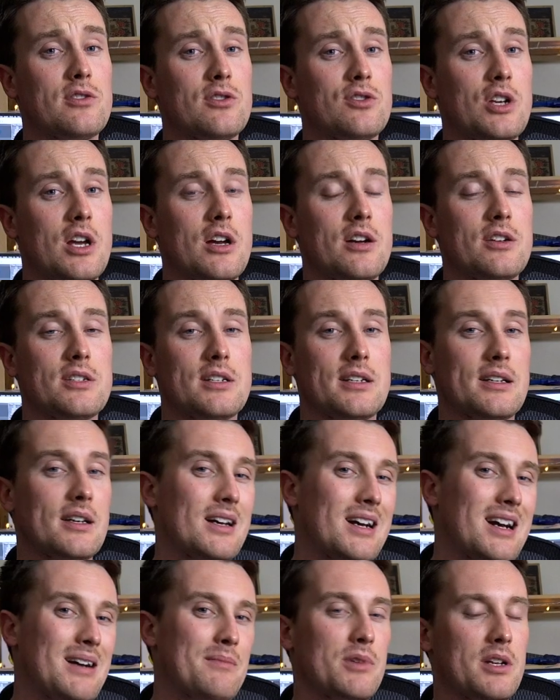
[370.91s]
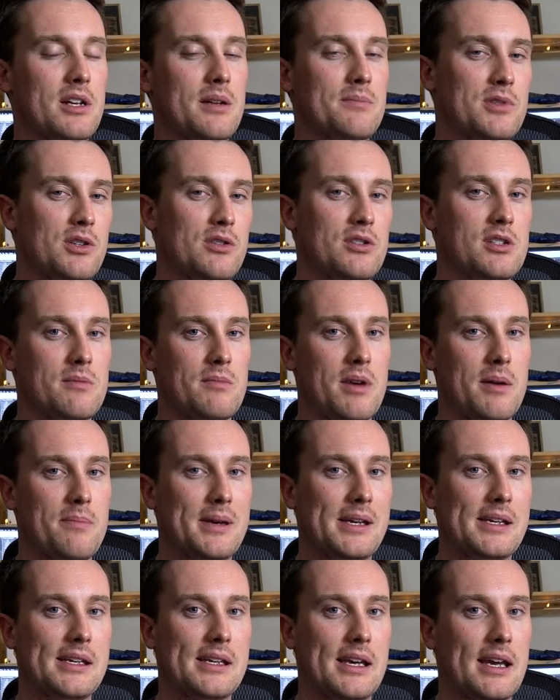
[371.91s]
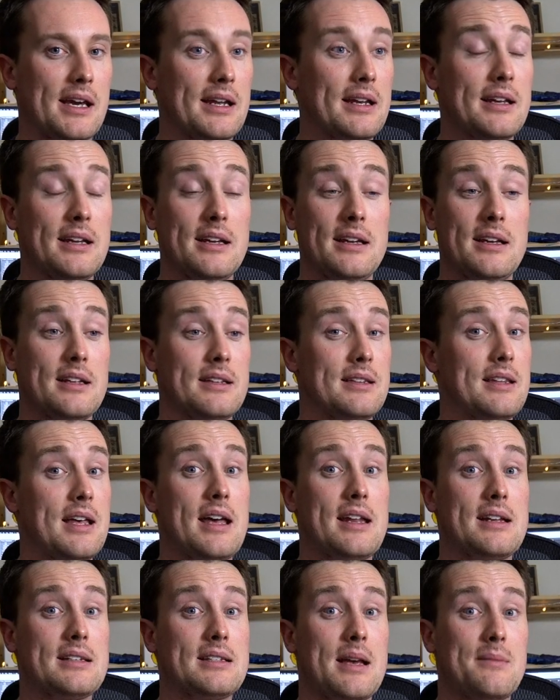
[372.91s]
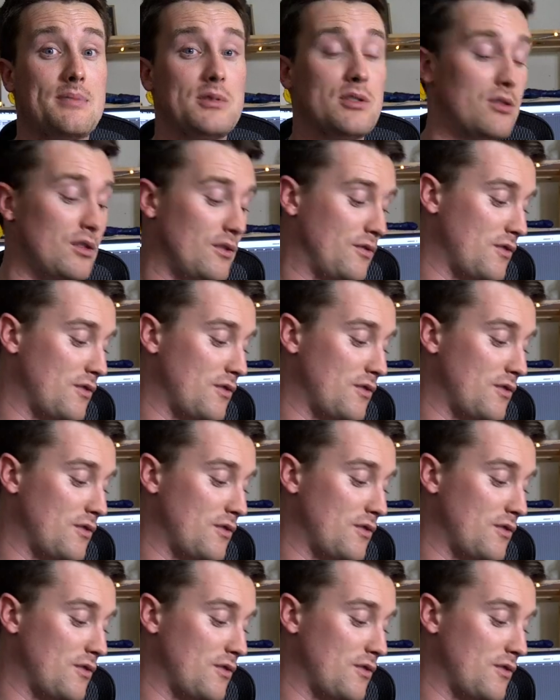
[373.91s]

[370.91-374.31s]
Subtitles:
too challenging, I'm not up to using my pinky yet, that is absolutely